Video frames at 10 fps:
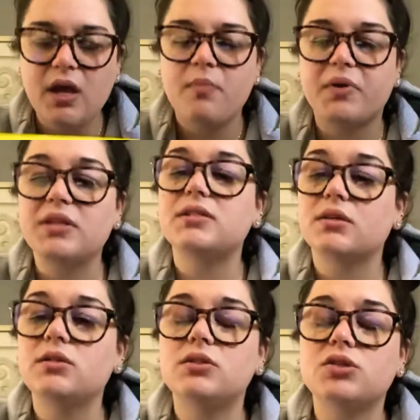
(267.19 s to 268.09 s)
but it's a
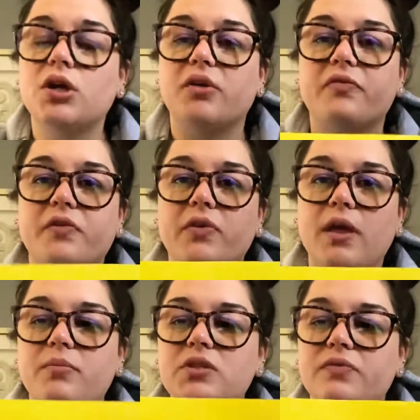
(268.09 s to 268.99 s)
good start for
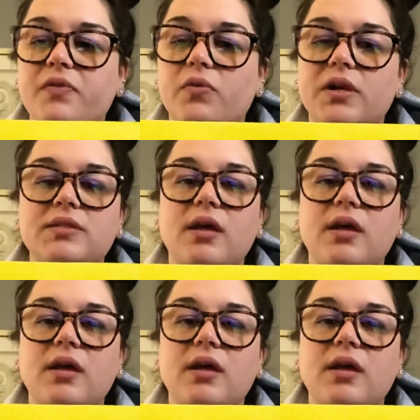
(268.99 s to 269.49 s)
them to focus